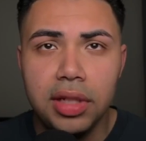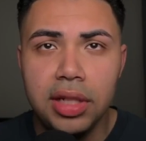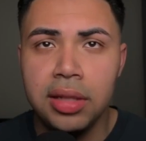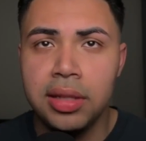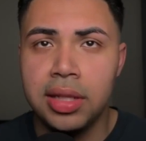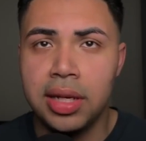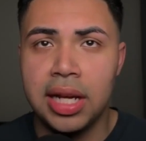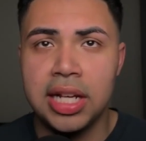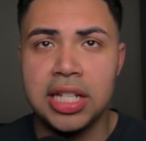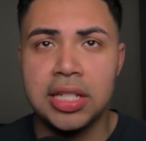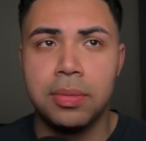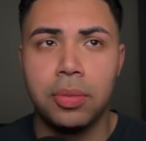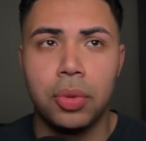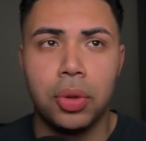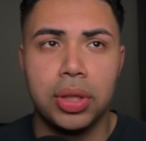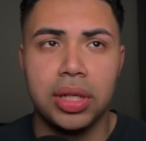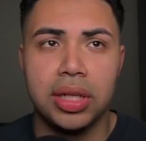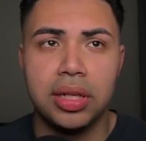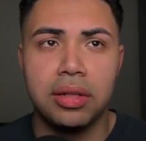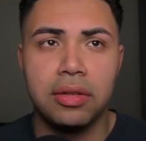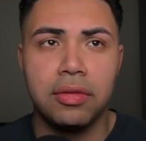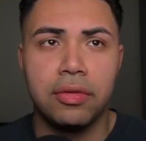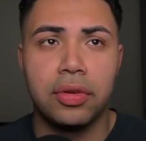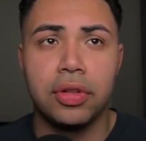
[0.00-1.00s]
The next
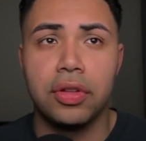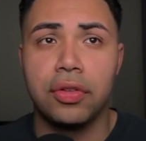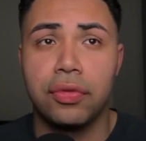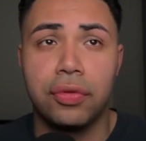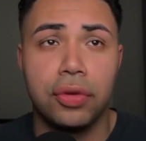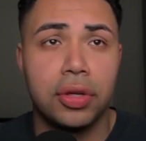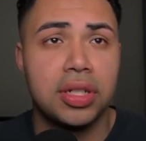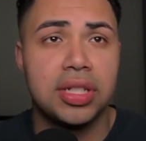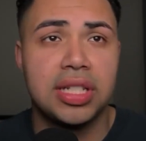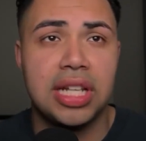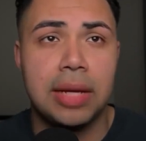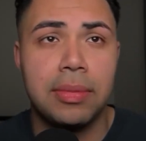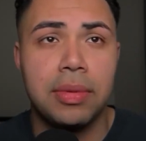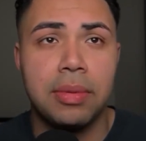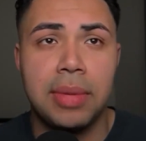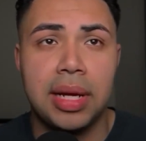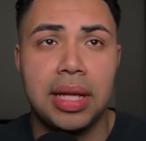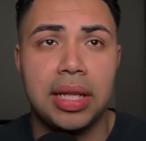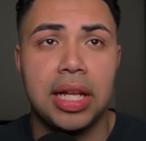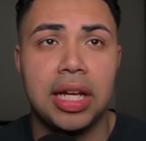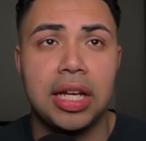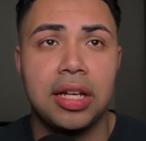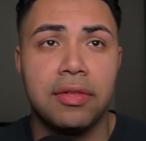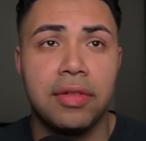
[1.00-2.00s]
morning, for the first time in my
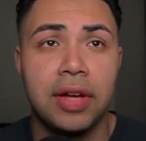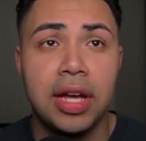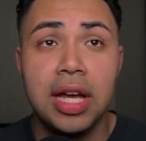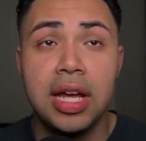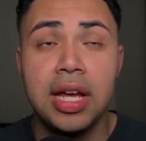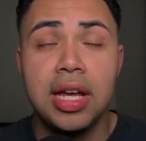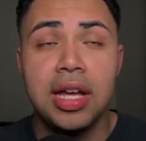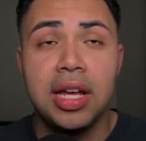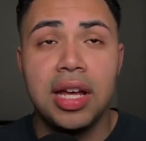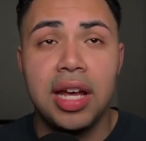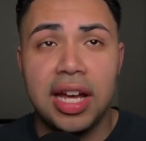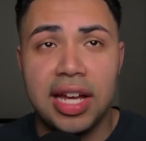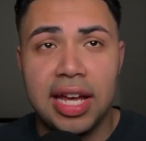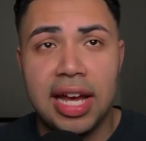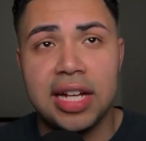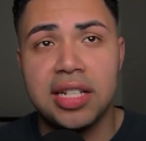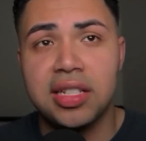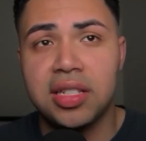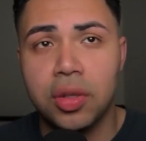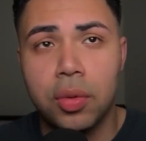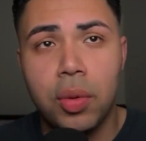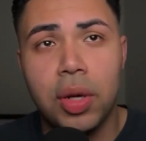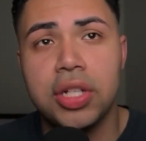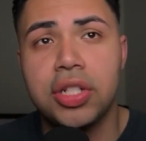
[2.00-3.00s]
life, I
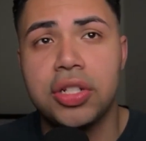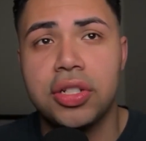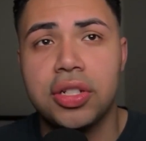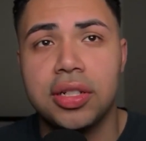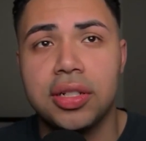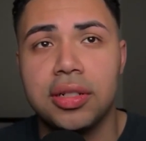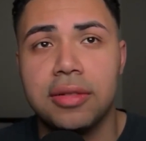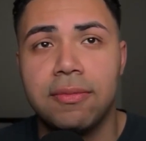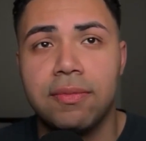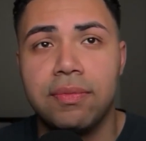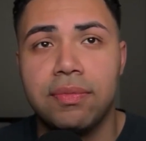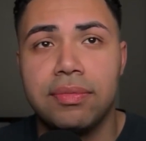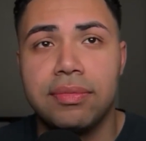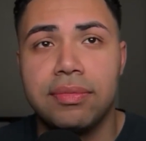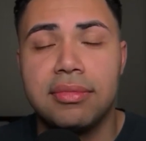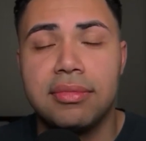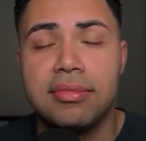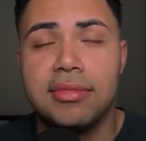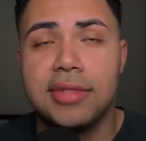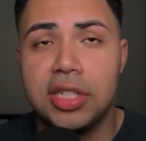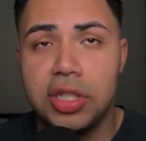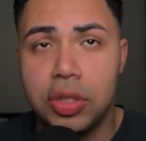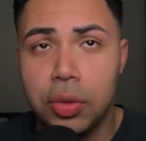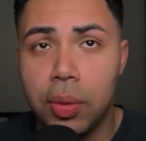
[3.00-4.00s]
asked the question,
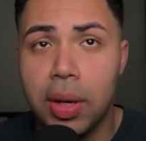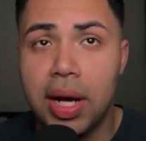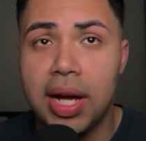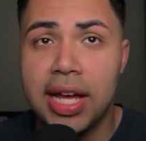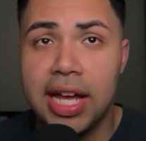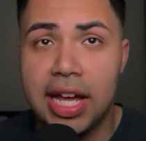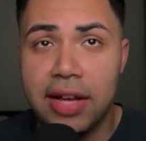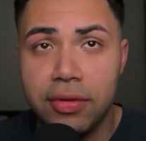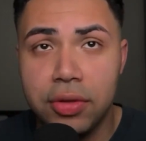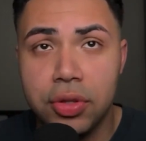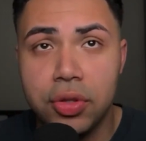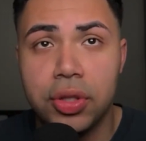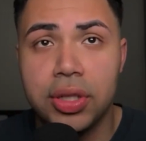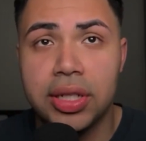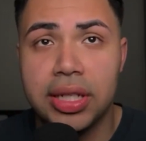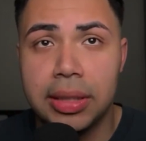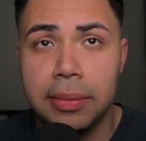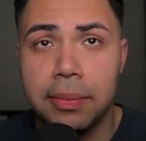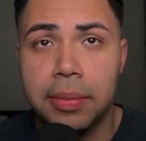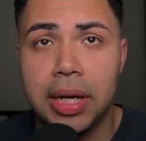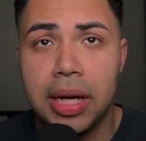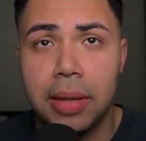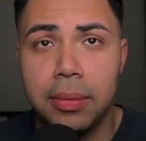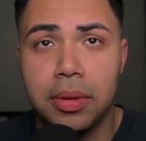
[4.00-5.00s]
do I have a drinking
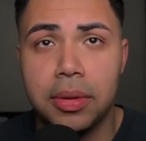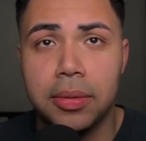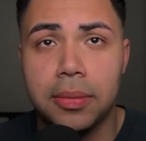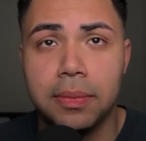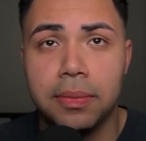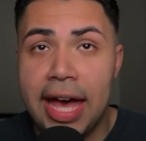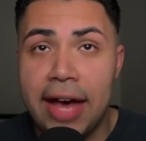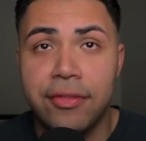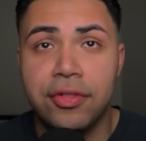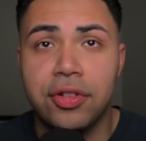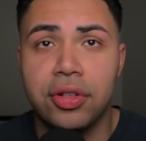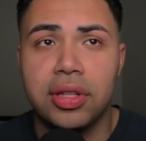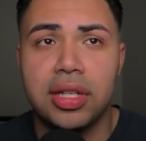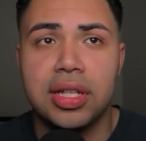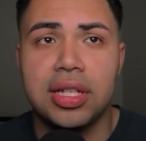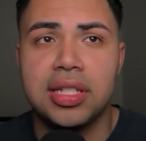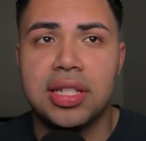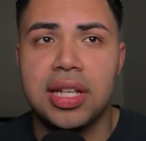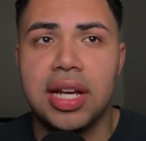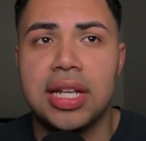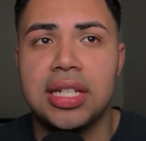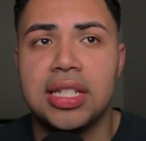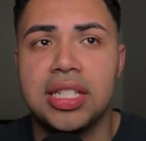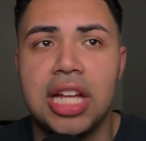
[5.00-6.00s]
problem? After
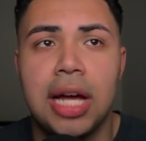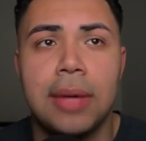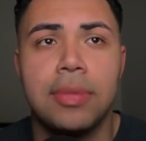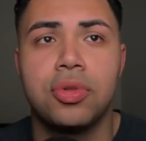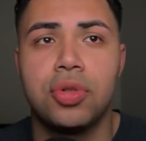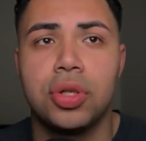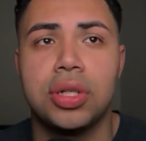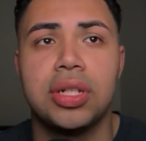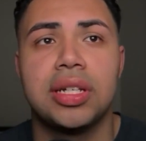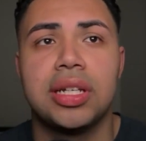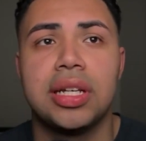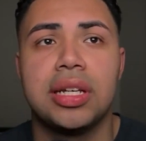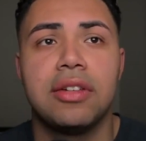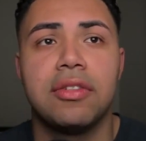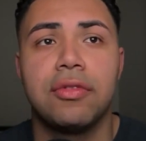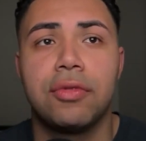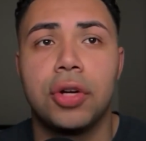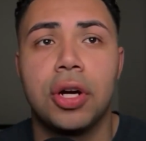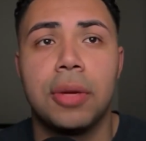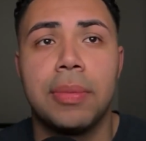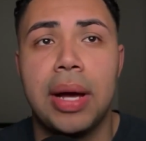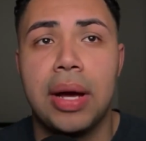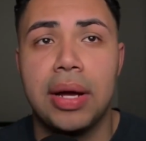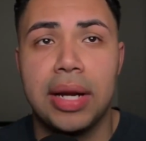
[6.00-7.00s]
this, I stopped drinking
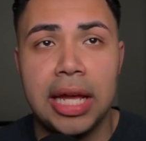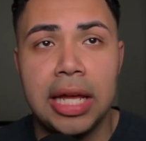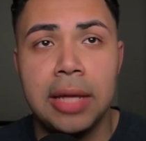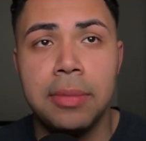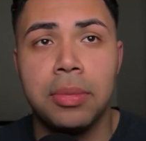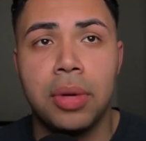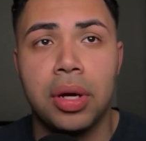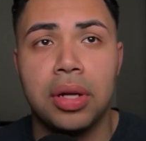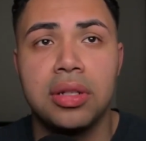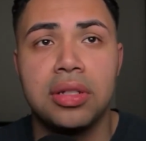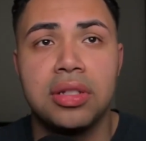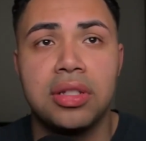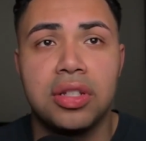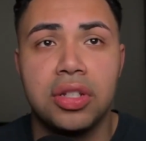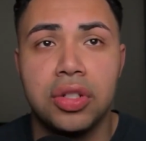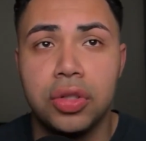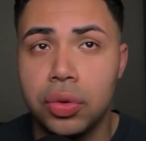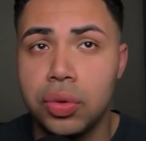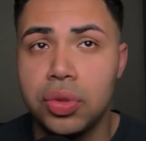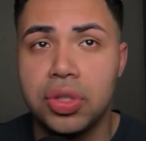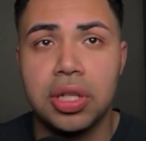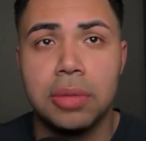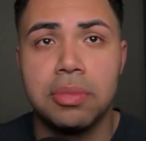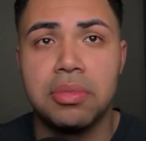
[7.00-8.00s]
for about 8 months to
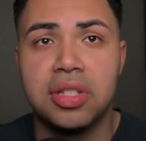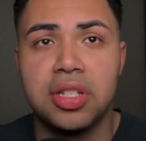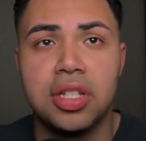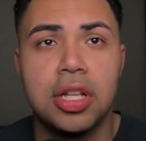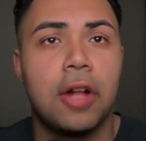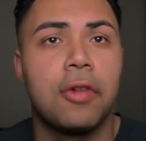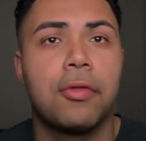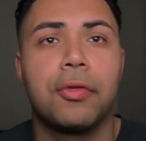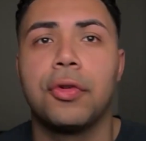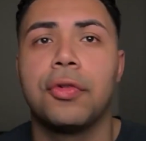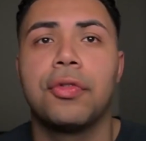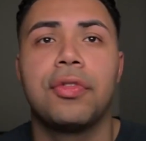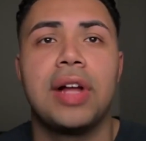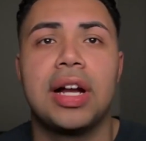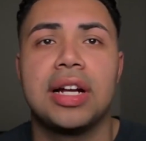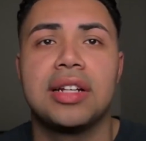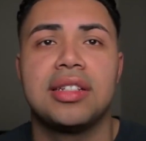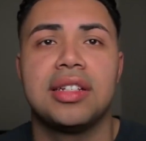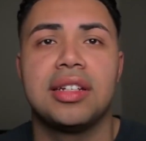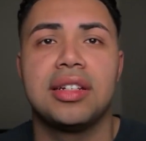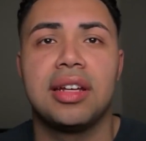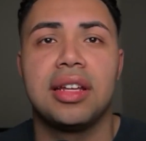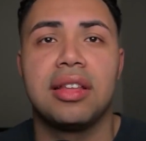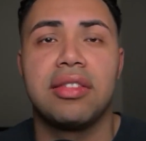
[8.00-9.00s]
do some
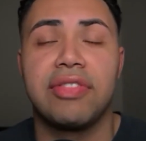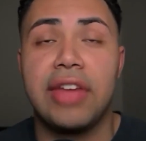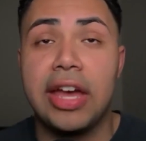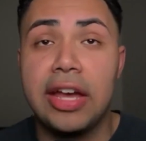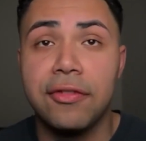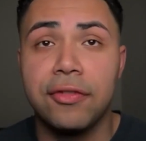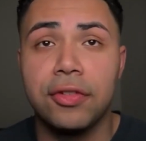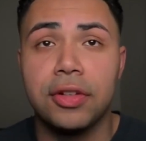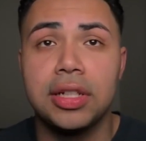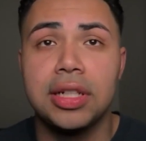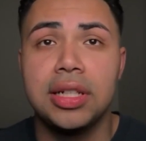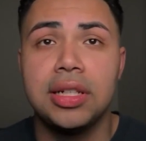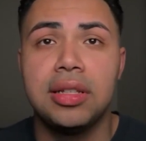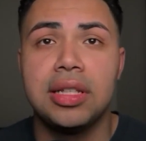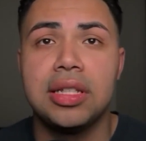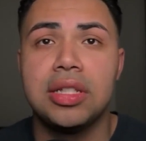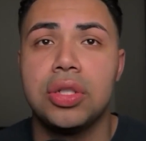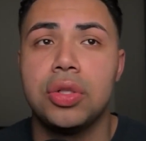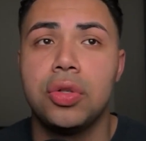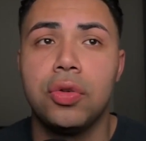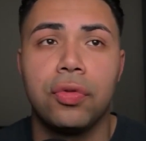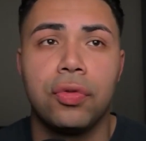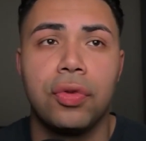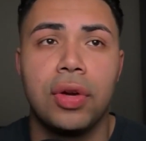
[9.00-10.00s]
self-reflecting, and thankfully, these
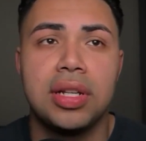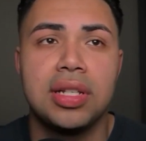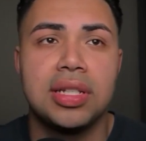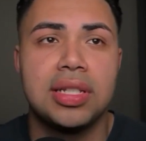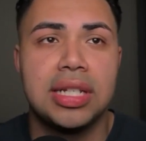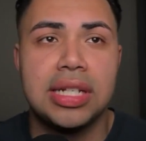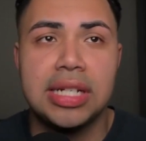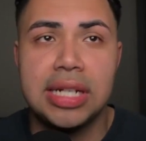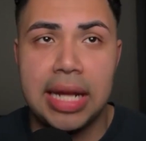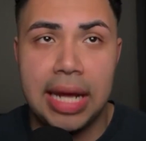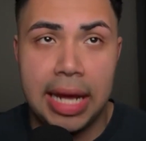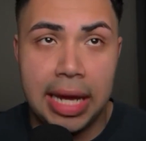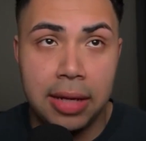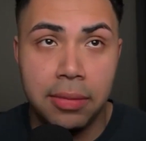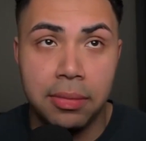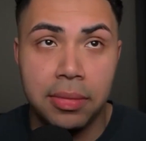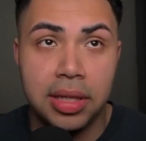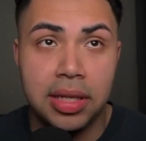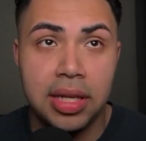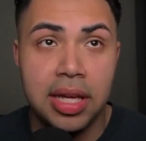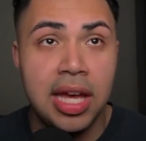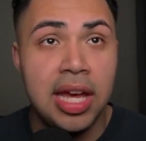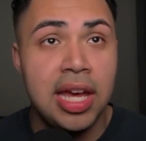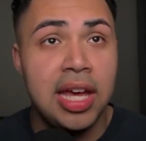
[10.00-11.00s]
new friends didn't hate
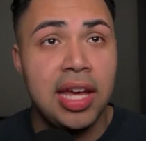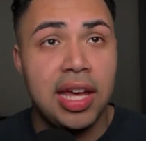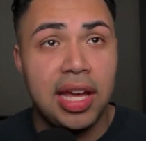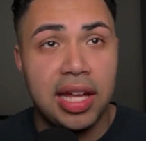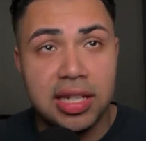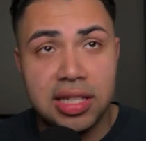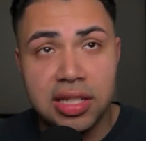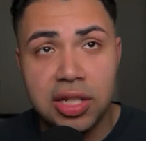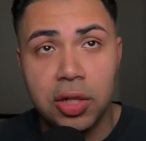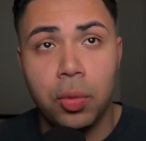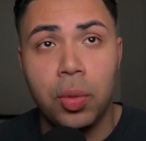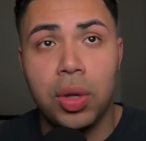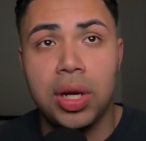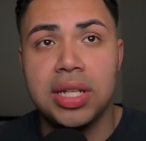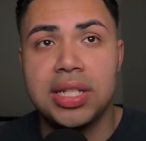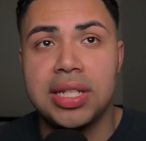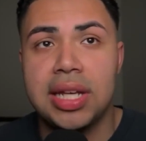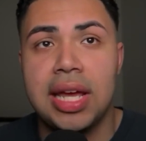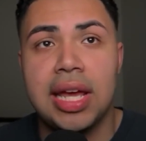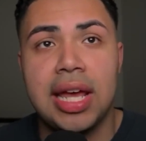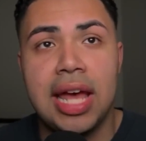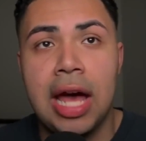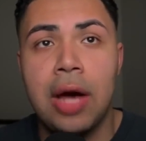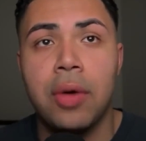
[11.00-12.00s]
me and still wanted to
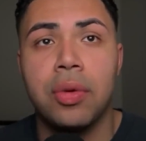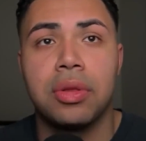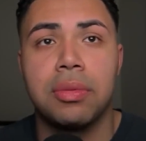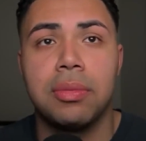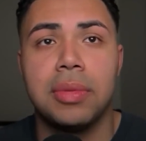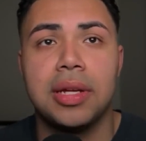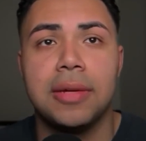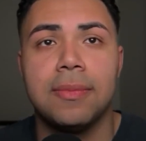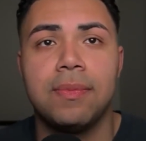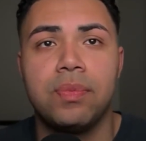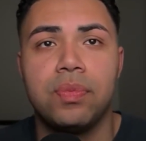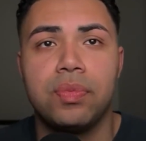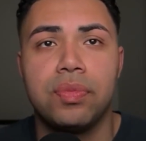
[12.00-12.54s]
hang out with me.